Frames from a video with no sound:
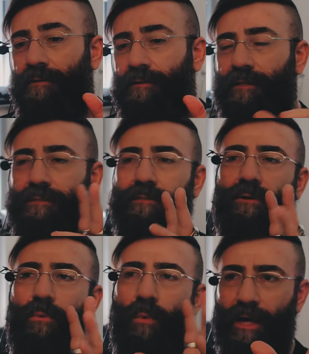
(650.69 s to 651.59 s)
That's
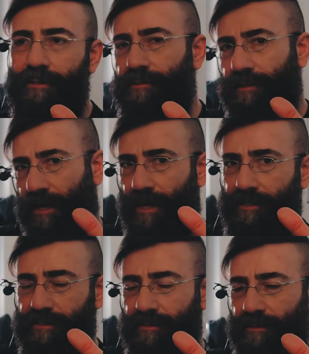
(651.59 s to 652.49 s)
one case.